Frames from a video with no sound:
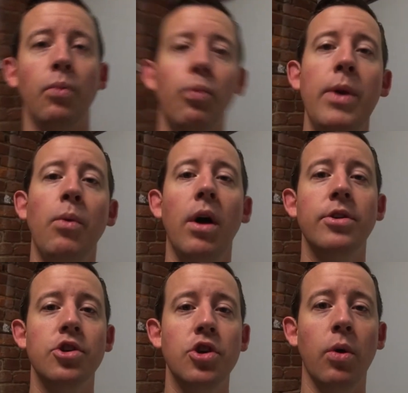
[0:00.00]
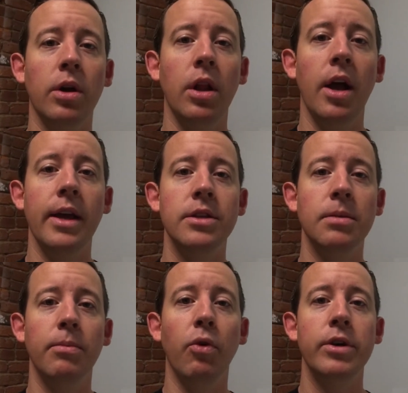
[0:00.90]
we want to show our clients
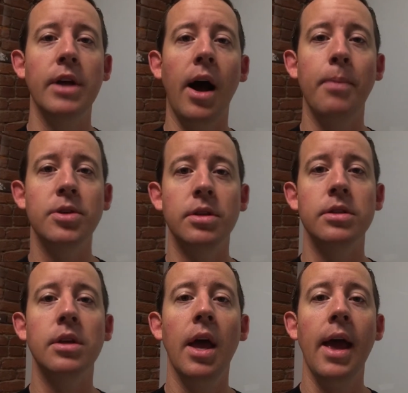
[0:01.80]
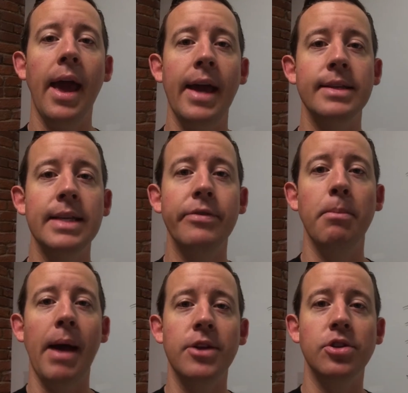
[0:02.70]
some voice options and see if
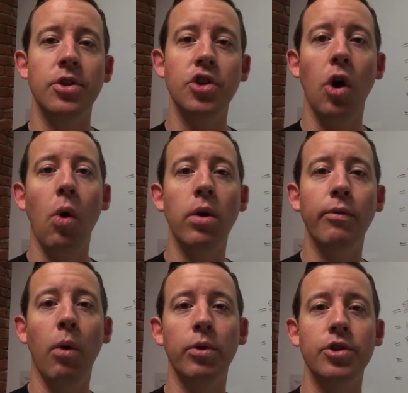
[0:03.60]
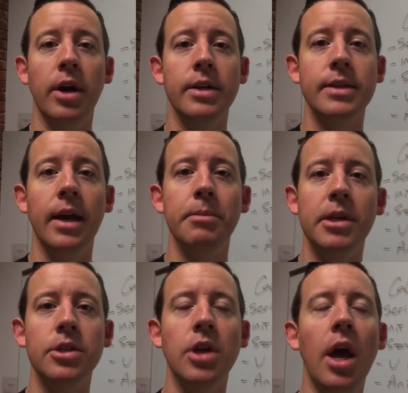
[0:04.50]
it matches the tone of what we're trying to say,
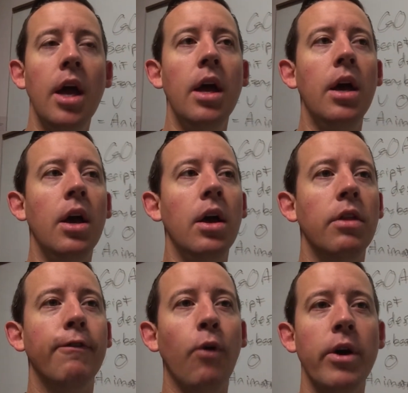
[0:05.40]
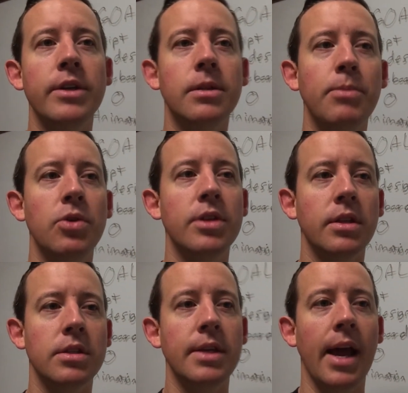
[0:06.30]
because the voice, the
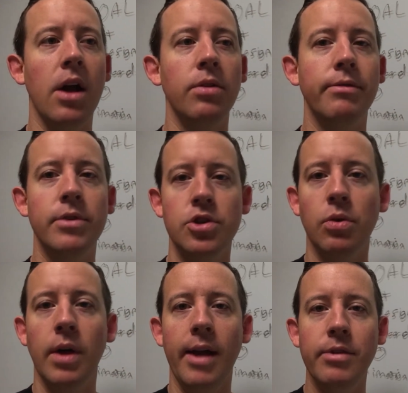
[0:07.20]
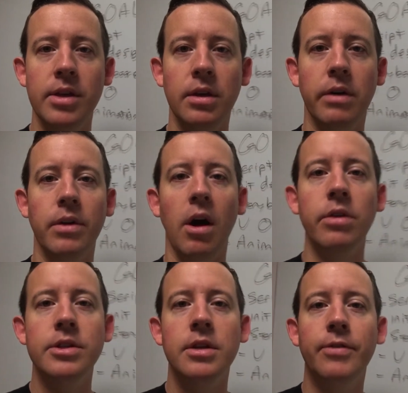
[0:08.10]
music, the sound, the visual, everything, all
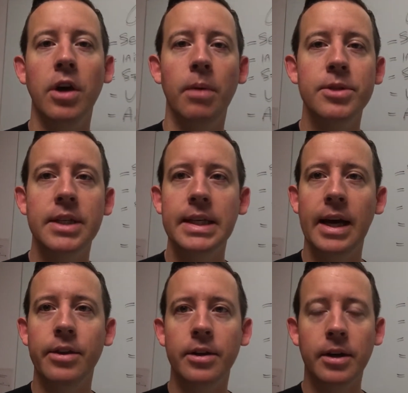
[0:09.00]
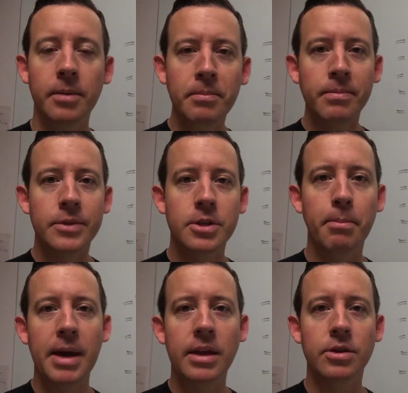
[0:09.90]
this stuff comes together to
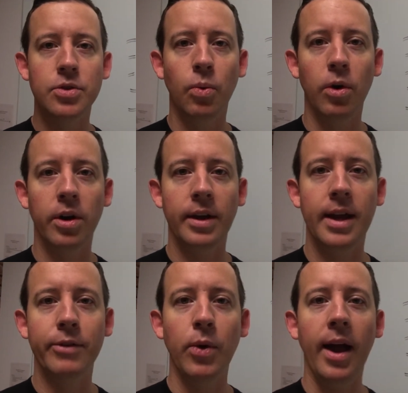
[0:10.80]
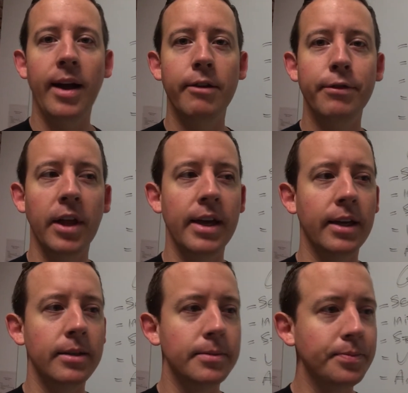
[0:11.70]
make this work. And if you have like